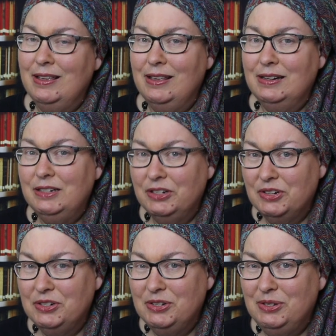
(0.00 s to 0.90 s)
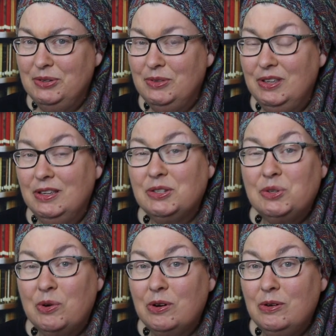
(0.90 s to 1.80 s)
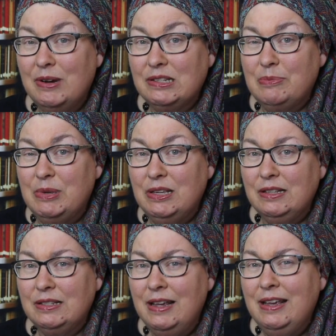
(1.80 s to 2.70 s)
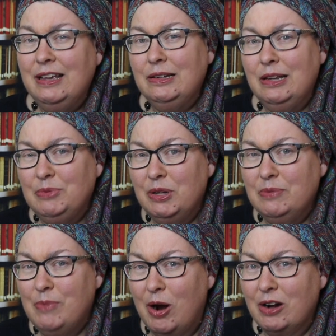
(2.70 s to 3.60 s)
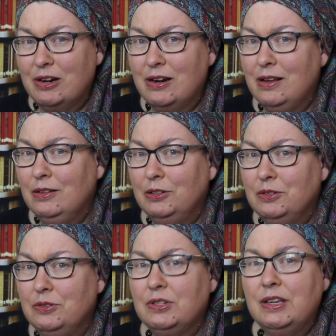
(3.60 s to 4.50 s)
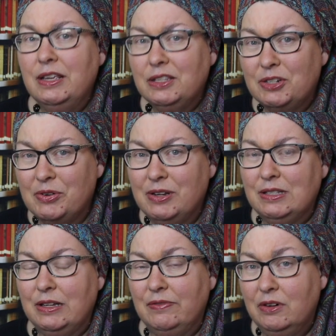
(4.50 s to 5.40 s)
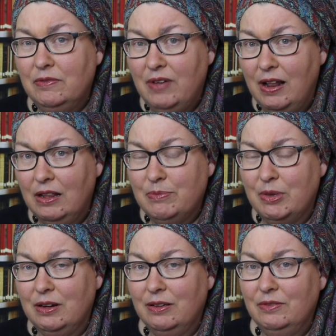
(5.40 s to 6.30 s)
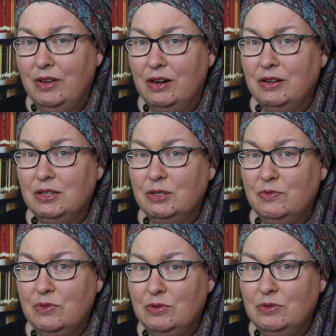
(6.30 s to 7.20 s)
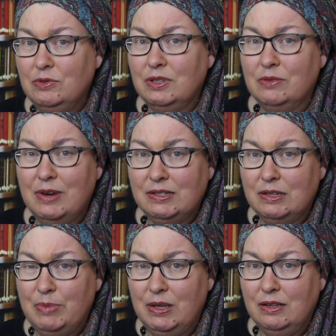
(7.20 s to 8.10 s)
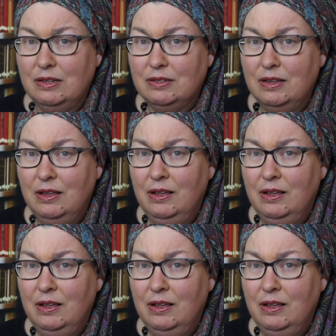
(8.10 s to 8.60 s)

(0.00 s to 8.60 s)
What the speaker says: In addition to the historical recipes, Tipton-Martin includes histories of the development of various foods and recipes,